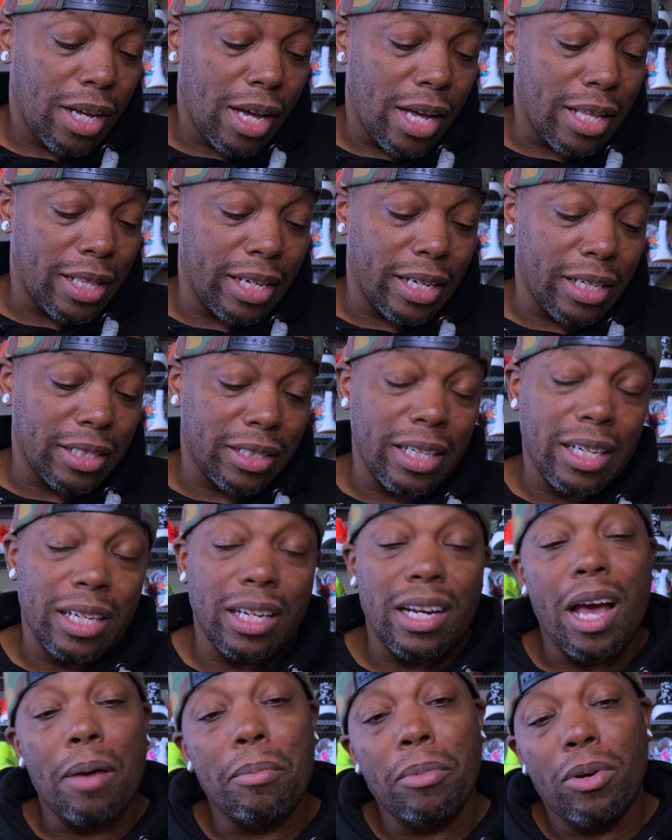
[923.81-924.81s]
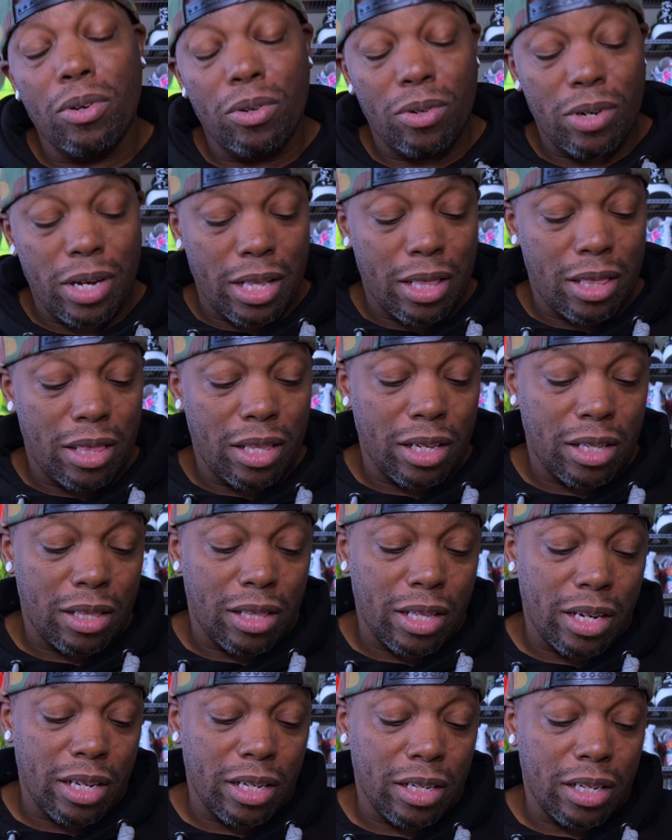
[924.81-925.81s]
I think it's economical. I think
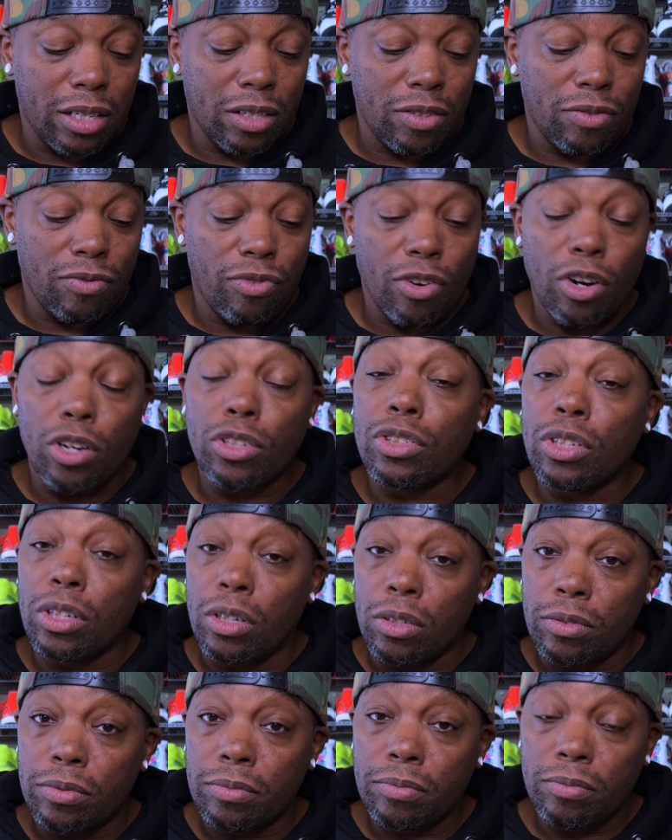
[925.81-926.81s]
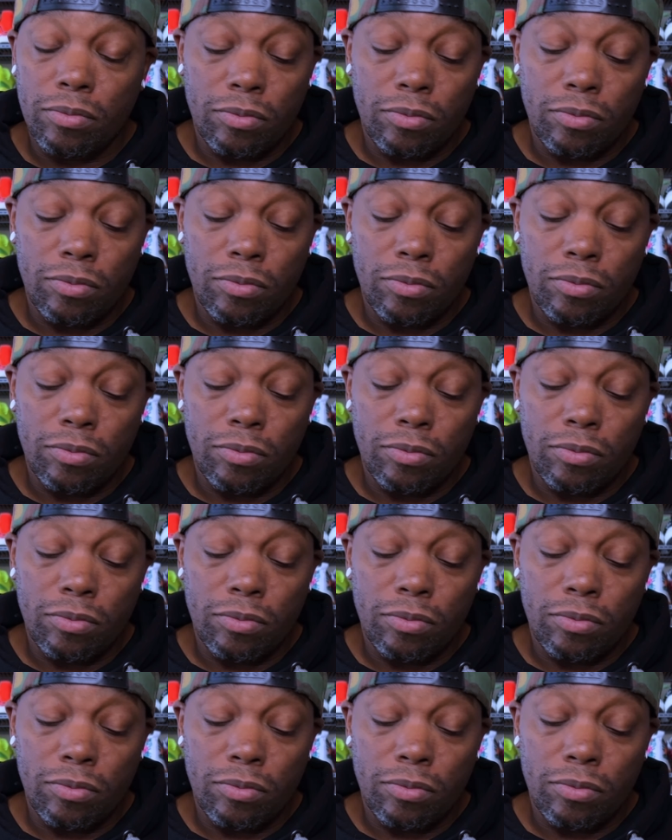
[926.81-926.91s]
that it is versatile.